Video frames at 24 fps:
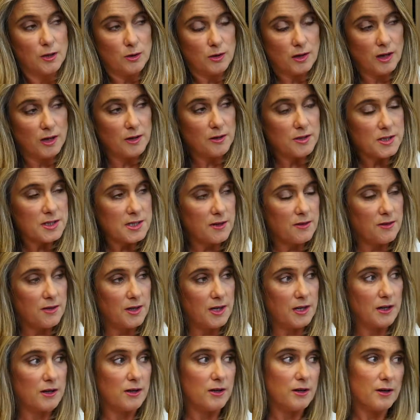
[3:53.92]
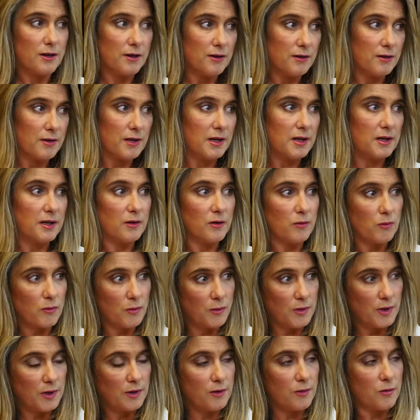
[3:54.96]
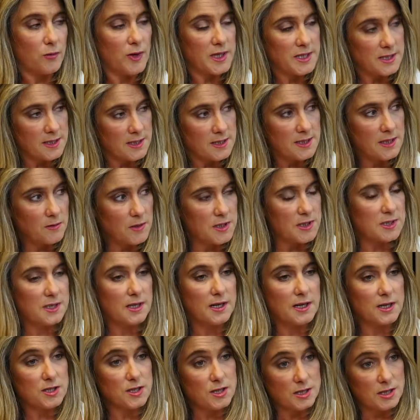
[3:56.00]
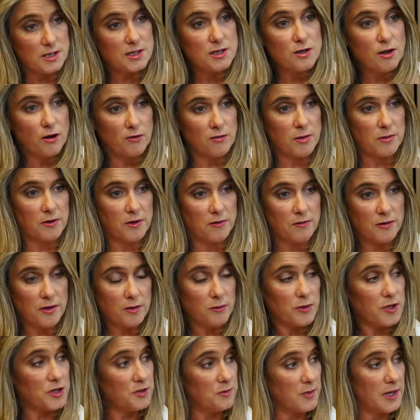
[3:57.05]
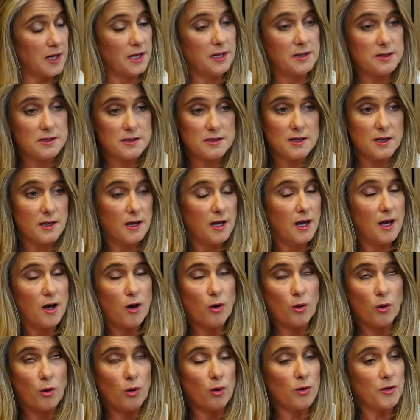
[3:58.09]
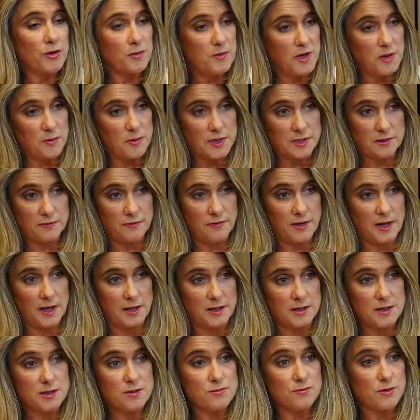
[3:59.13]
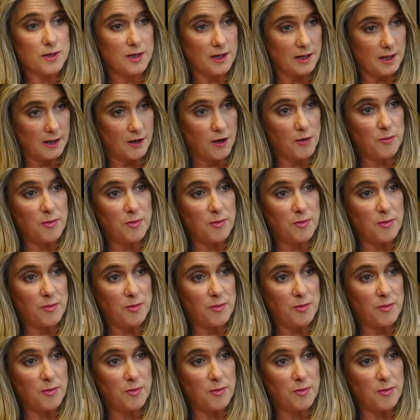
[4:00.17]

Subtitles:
I also think, Western Sydney Business Connection is a not-for-profit, which means all the members' funds really go